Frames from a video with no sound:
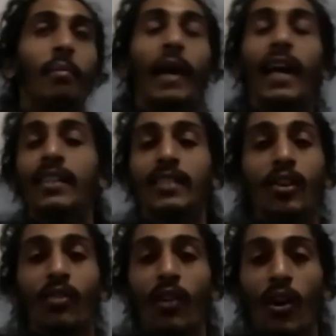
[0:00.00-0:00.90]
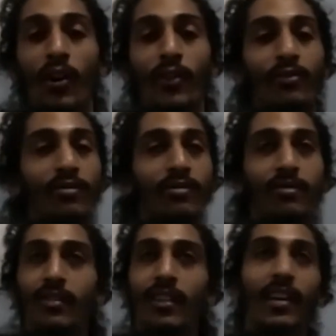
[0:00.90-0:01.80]
bite his ear off.
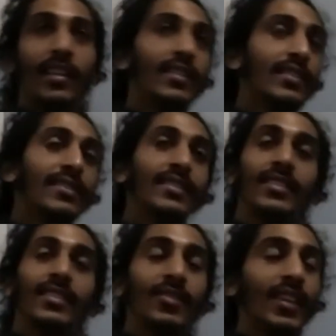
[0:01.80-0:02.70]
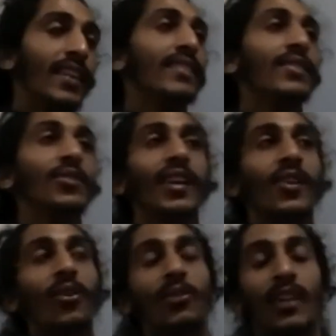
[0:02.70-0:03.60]
Like you get you get a
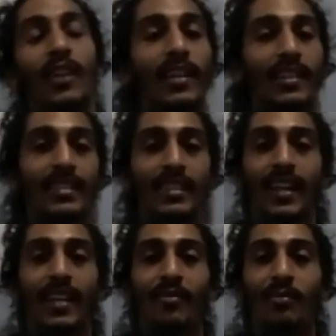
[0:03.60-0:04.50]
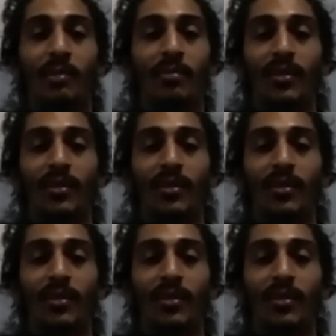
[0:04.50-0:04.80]
whole lot because a lot of the people in the